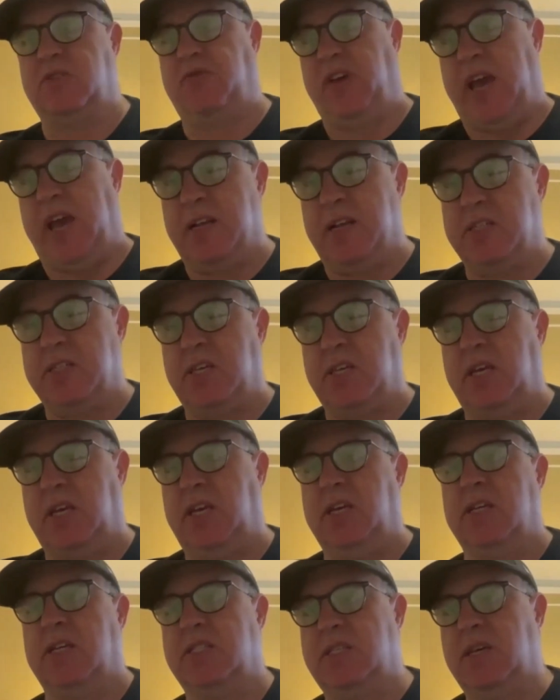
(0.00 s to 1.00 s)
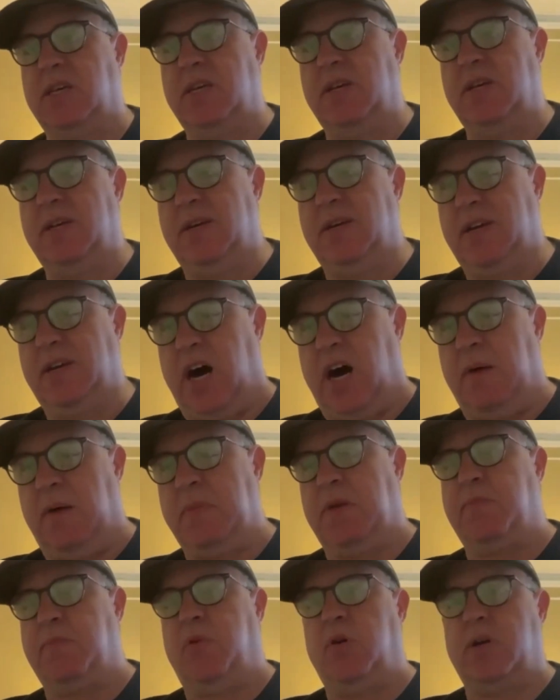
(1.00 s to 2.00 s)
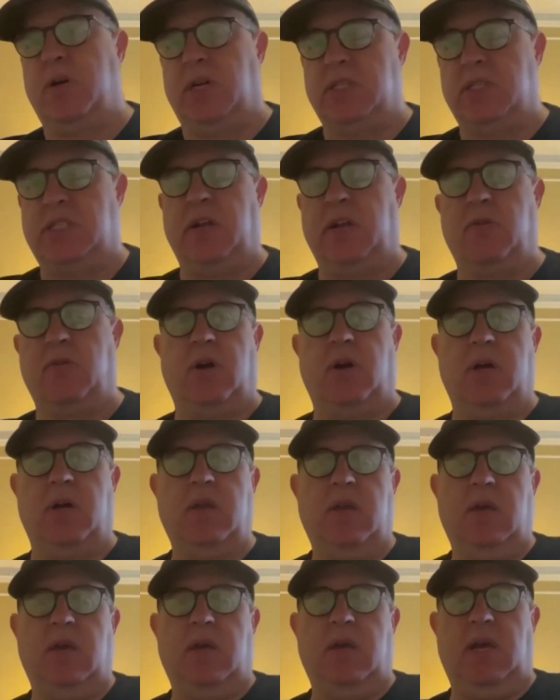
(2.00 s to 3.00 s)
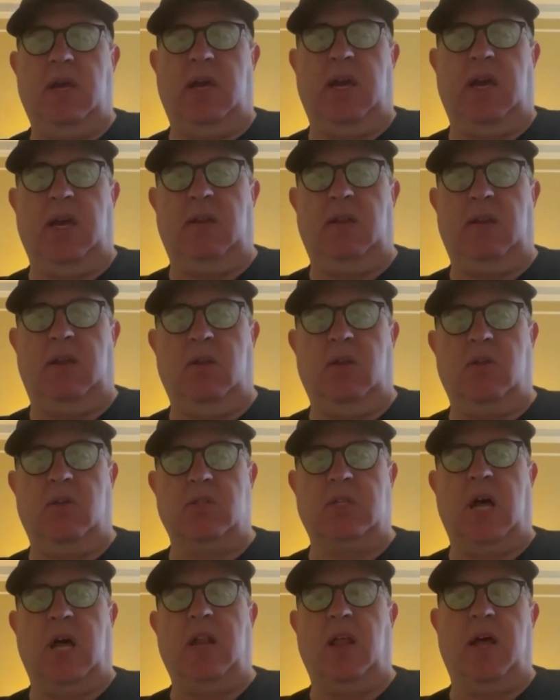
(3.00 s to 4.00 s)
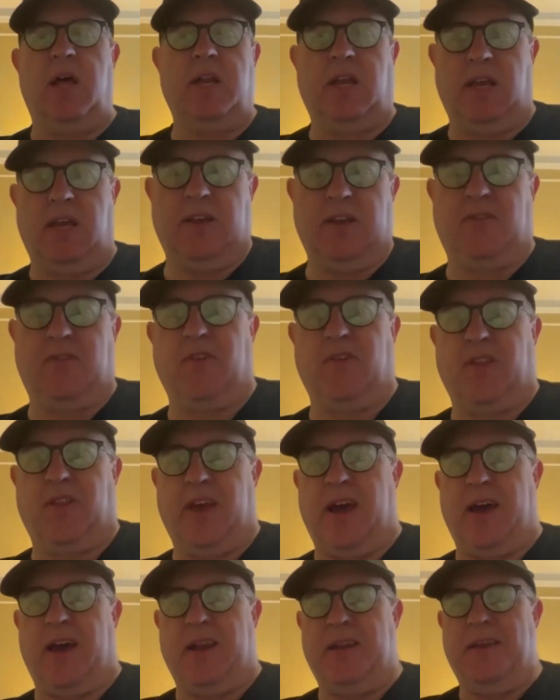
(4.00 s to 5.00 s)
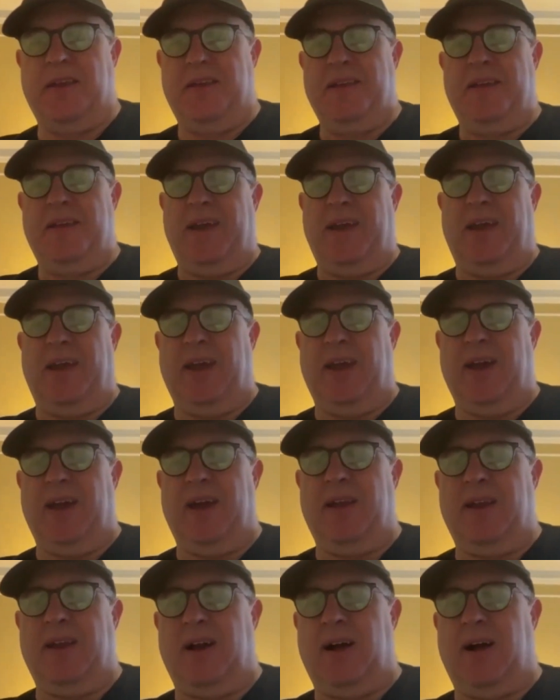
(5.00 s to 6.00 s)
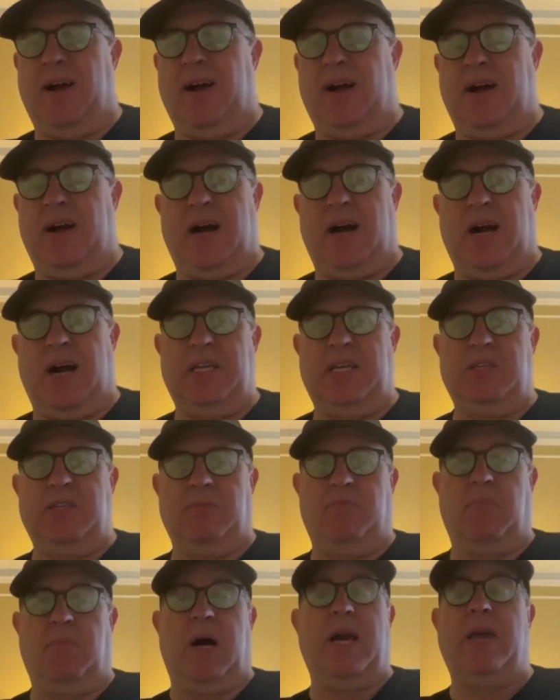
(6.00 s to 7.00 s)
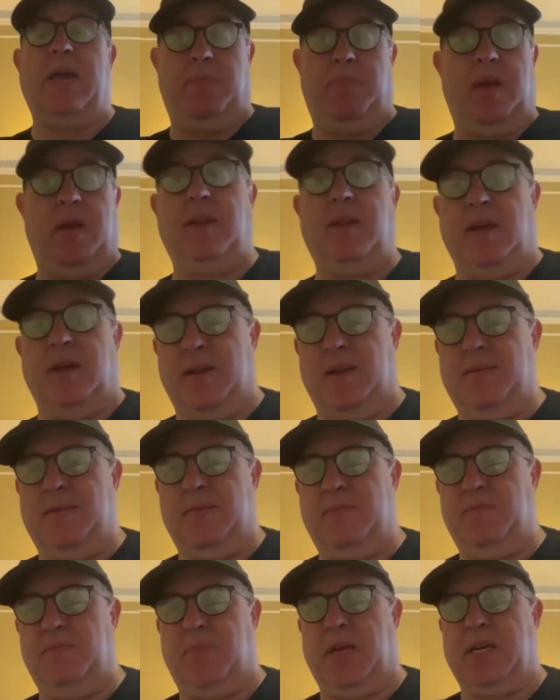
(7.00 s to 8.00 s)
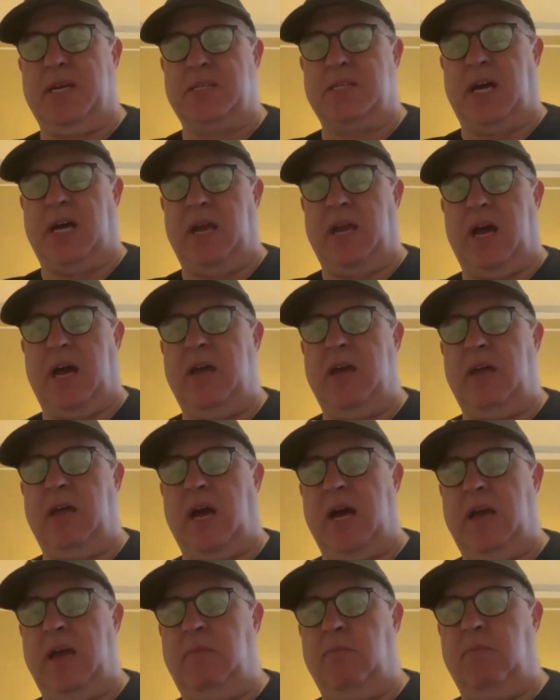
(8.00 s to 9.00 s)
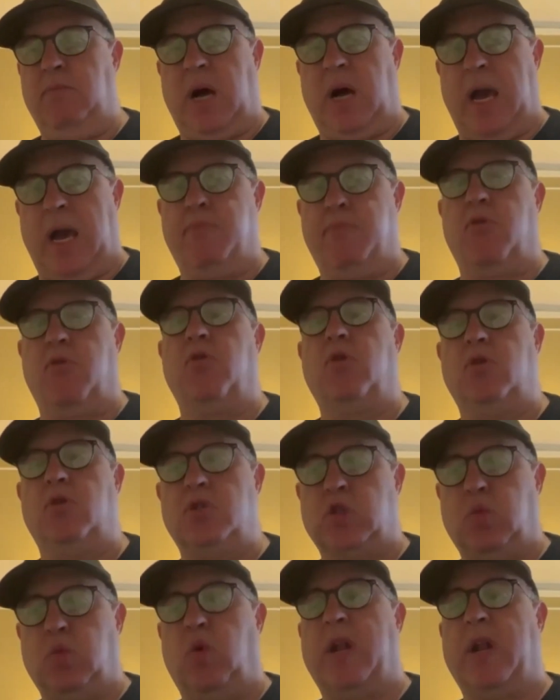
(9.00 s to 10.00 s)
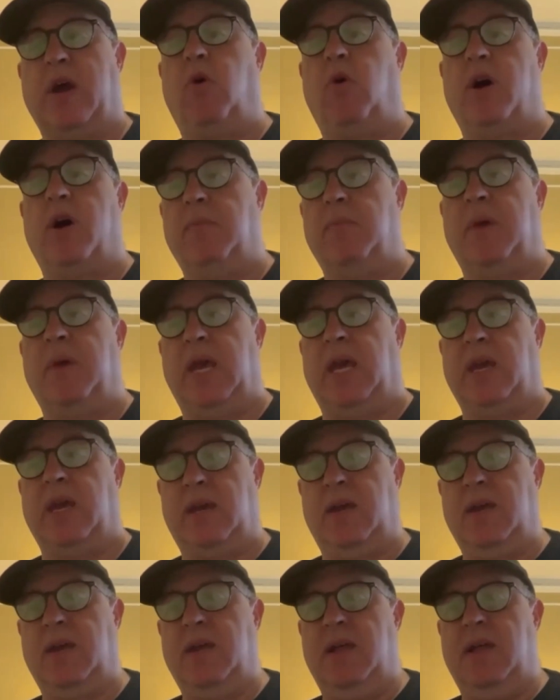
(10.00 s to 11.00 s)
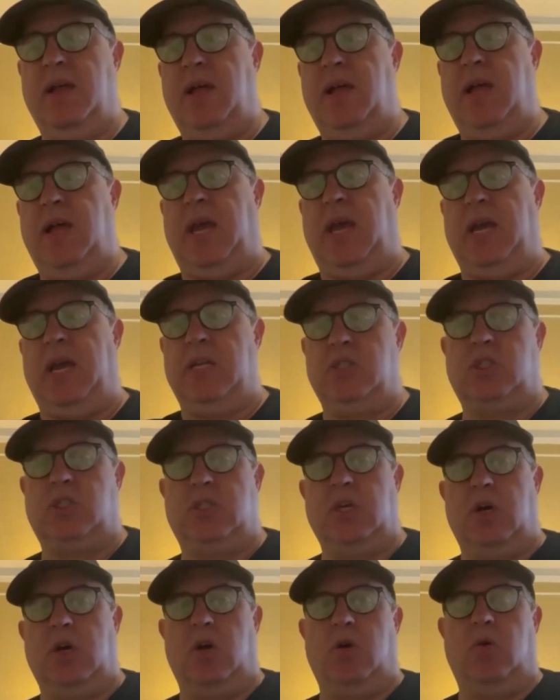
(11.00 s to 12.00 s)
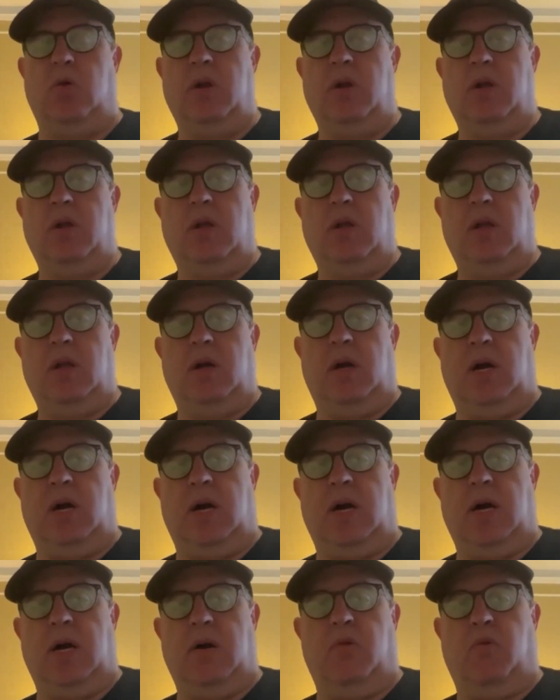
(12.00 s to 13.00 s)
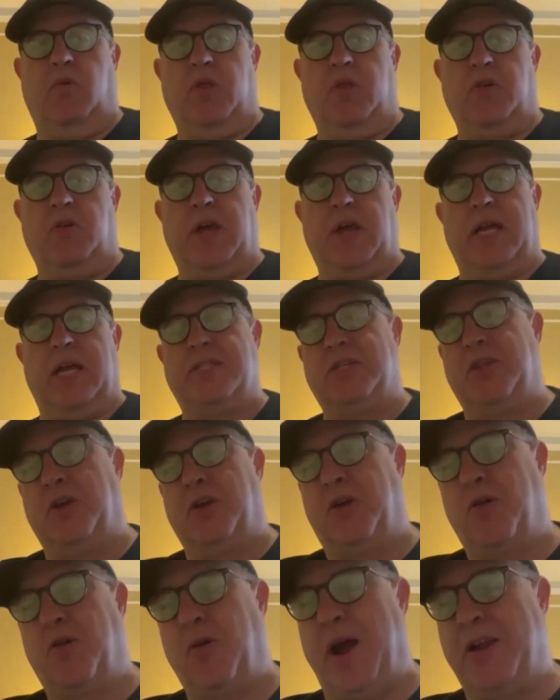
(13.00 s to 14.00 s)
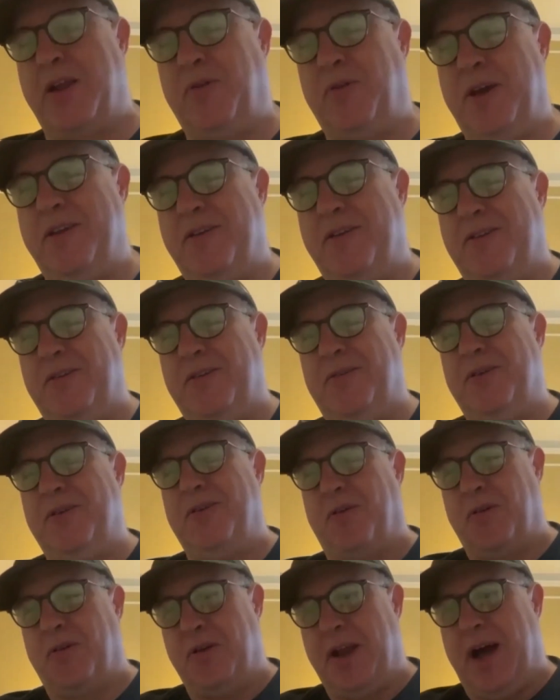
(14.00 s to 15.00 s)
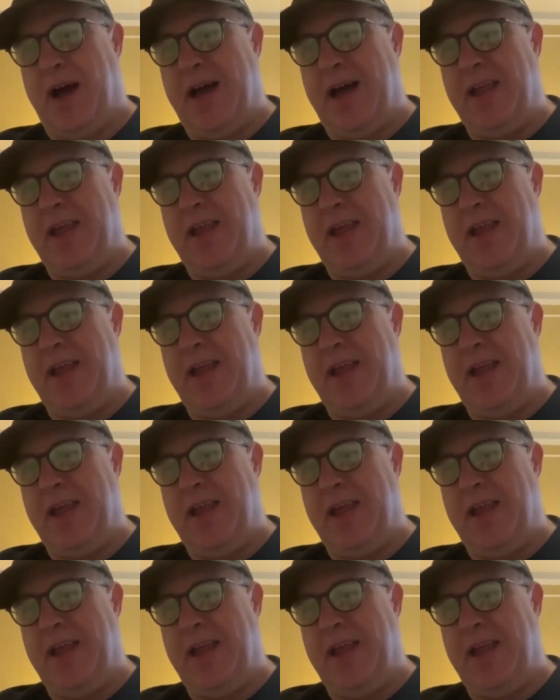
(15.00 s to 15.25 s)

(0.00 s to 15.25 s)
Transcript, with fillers: fantasy, it's comic book, etc. And you know, there's not a lot of gigs for that. And I, my opinion, because I I I, I produce what I want to make, and so uh, whether that's the correct way to do it or not